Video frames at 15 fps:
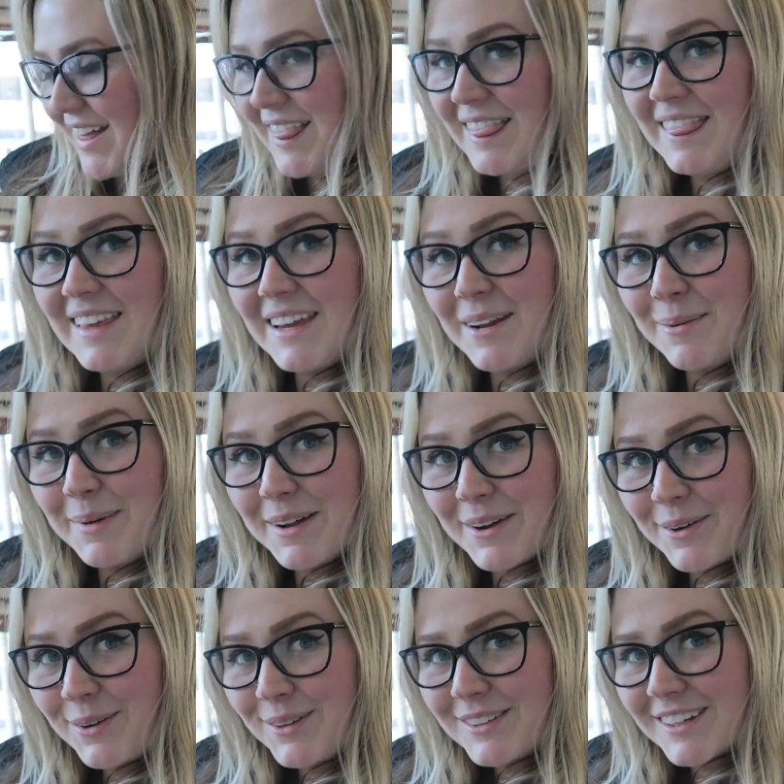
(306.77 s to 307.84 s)
a little bit
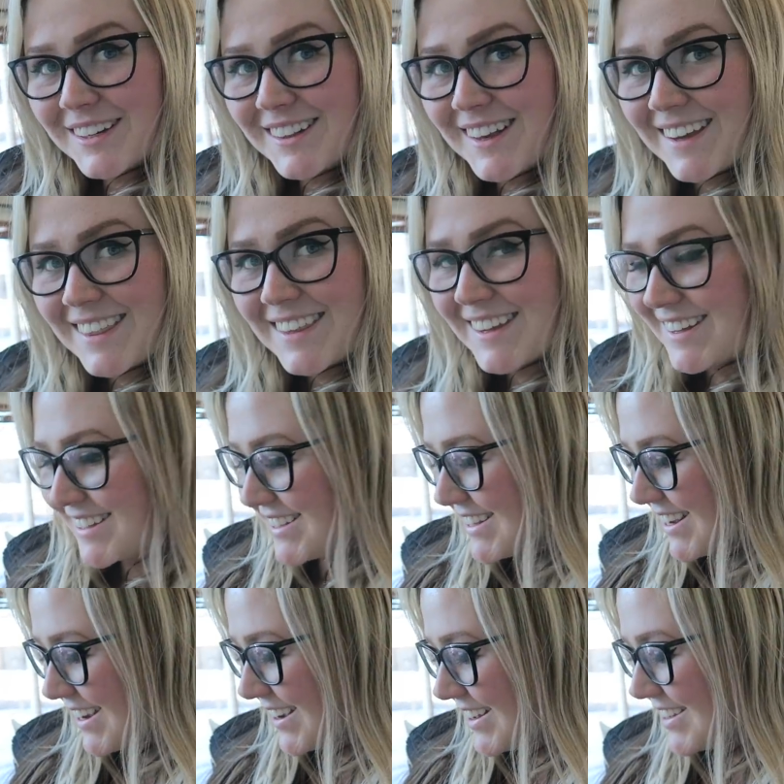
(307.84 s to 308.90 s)
older like this,
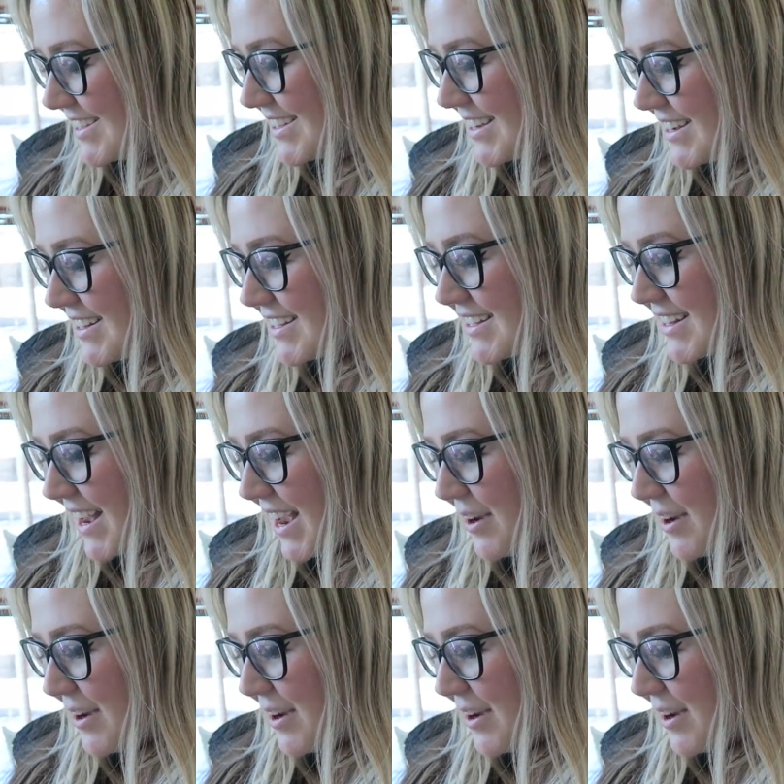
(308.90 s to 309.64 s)
like six,